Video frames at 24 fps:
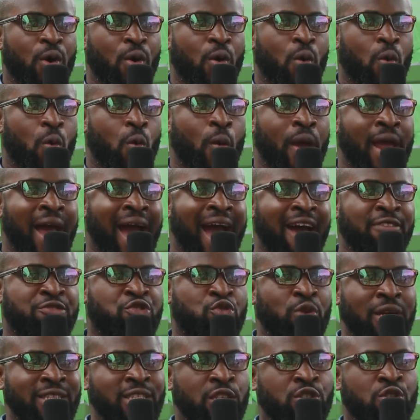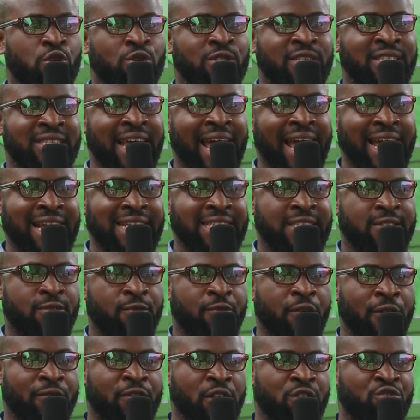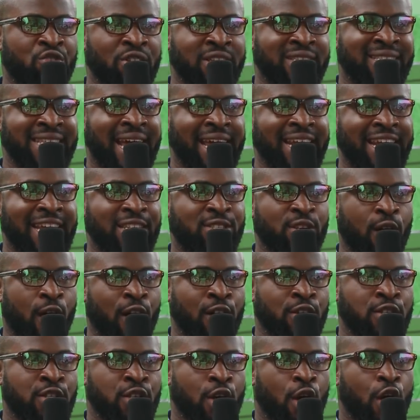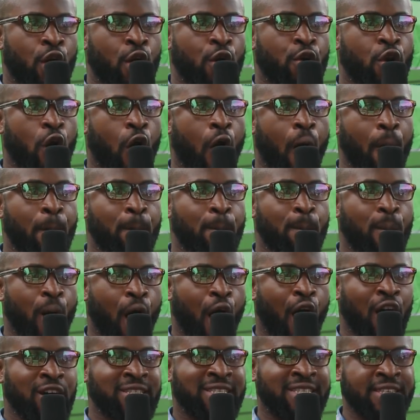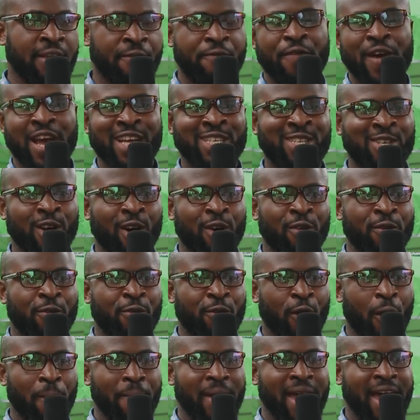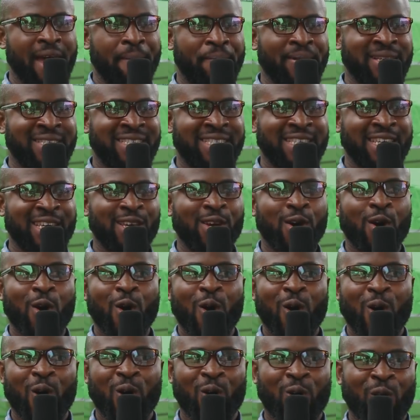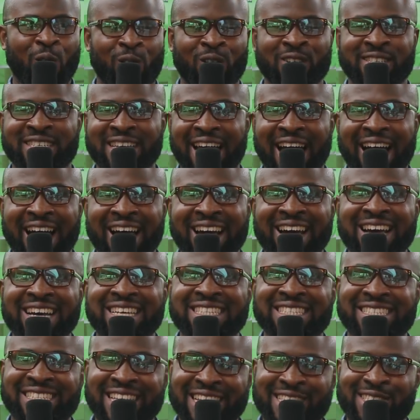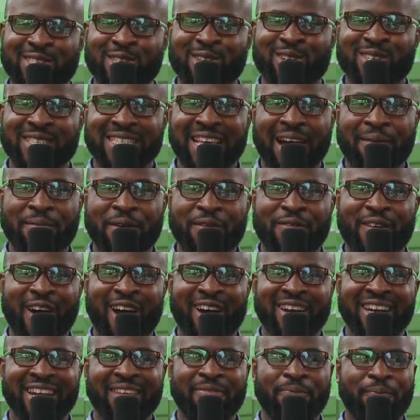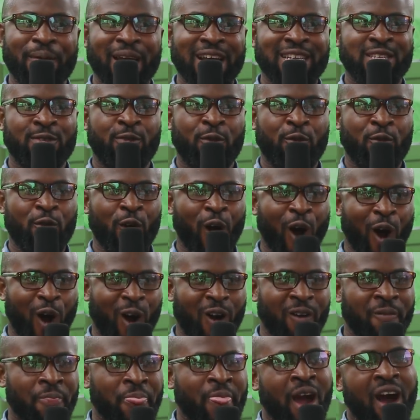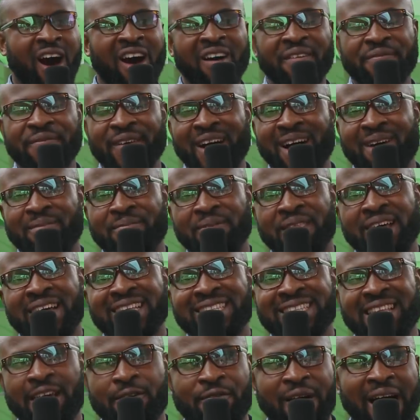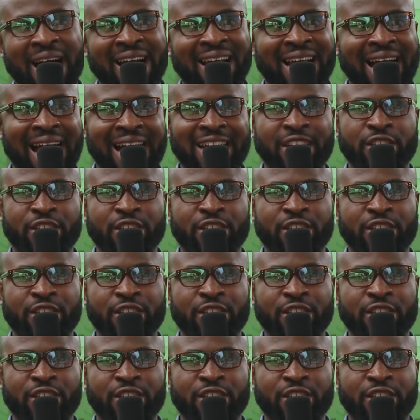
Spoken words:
We have 22 states, 53 senators, no more defection from APC. Okorocha. This news can be found in page 4 of the Vanguard